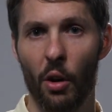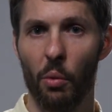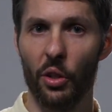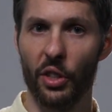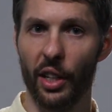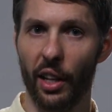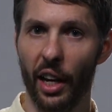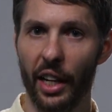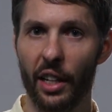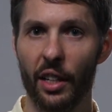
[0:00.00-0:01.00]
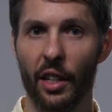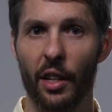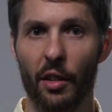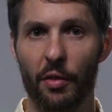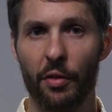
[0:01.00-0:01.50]
What's it like
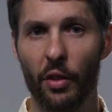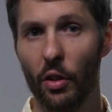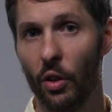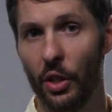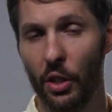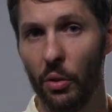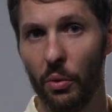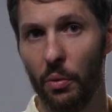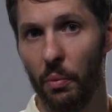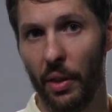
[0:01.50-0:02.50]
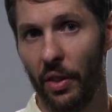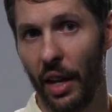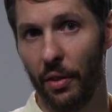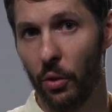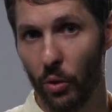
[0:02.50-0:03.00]
for you when
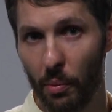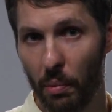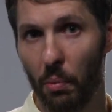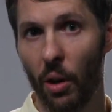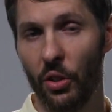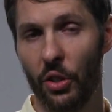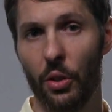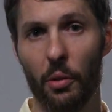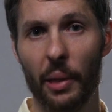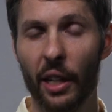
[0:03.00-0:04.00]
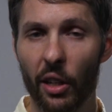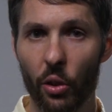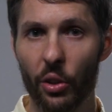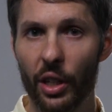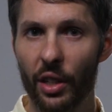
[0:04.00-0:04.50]
that the group wants you to be
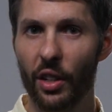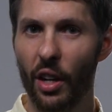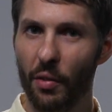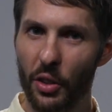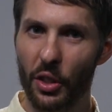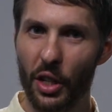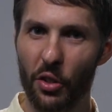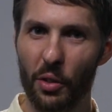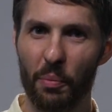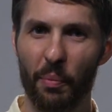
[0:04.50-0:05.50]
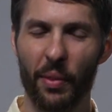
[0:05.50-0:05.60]
included in the conversation?